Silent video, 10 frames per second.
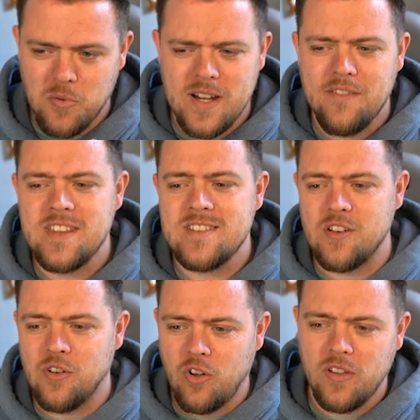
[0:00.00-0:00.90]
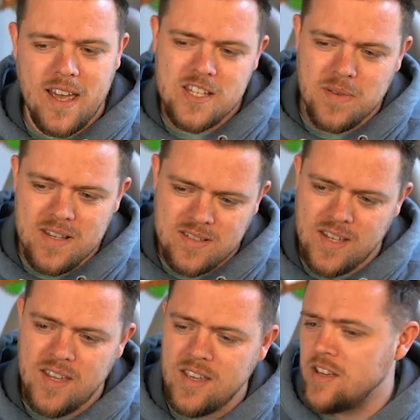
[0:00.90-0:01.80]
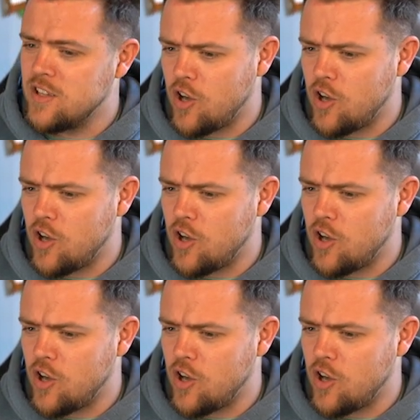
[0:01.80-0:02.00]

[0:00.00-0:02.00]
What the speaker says: Whenever there's a Hullet SBC